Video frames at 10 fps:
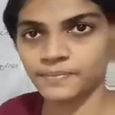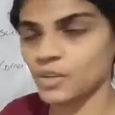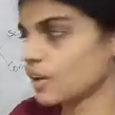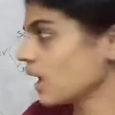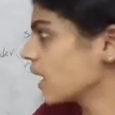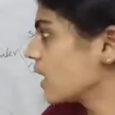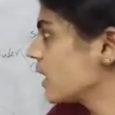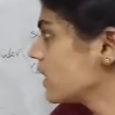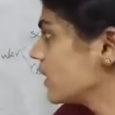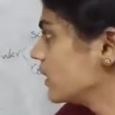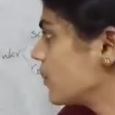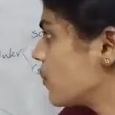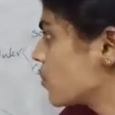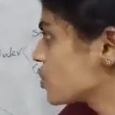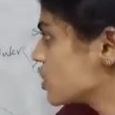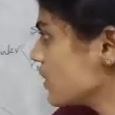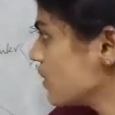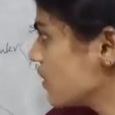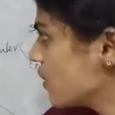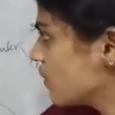Okay, the portion
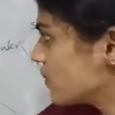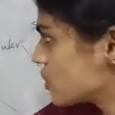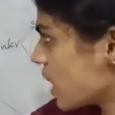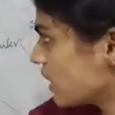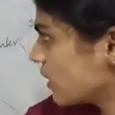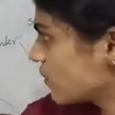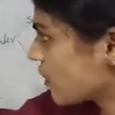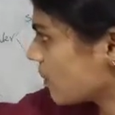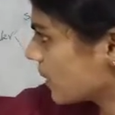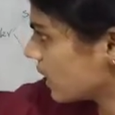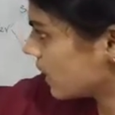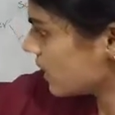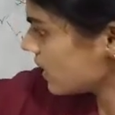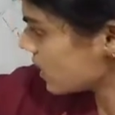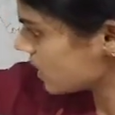starting from here